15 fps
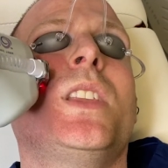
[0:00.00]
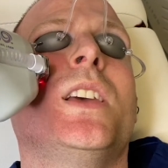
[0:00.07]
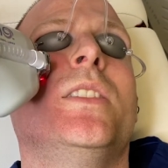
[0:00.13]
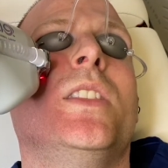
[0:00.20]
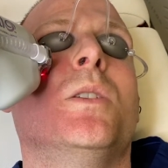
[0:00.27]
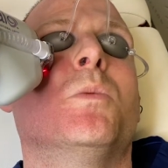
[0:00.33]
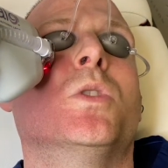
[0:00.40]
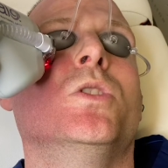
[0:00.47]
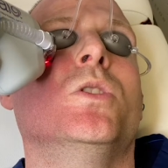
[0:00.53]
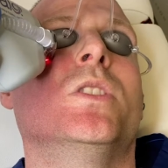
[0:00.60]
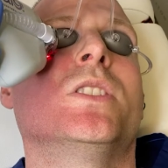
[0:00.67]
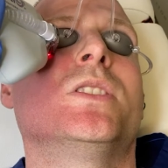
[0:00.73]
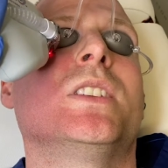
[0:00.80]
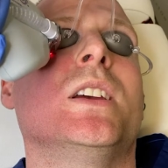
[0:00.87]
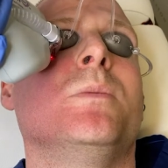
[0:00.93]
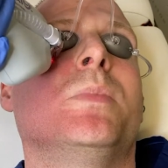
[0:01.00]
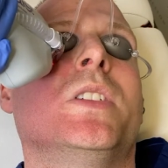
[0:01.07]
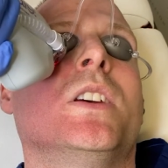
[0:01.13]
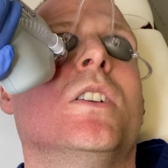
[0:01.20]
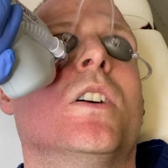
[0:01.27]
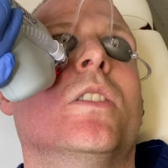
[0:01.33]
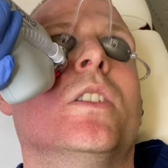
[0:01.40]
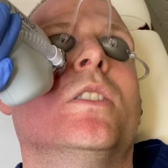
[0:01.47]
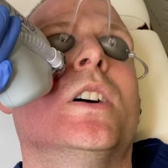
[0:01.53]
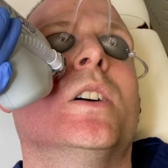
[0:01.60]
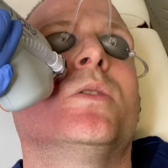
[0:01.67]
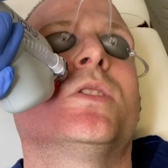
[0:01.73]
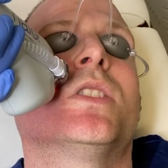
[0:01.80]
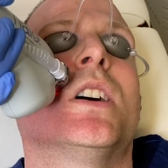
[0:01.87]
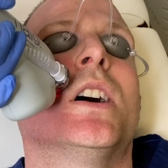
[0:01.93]
And then we'll do the same thing on the
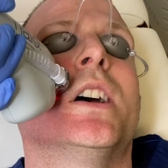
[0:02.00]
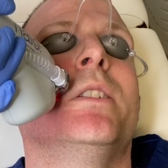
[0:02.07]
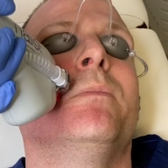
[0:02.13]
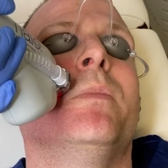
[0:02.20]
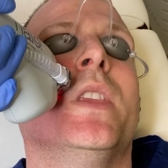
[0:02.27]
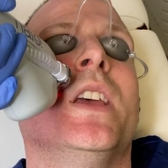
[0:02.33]
left side,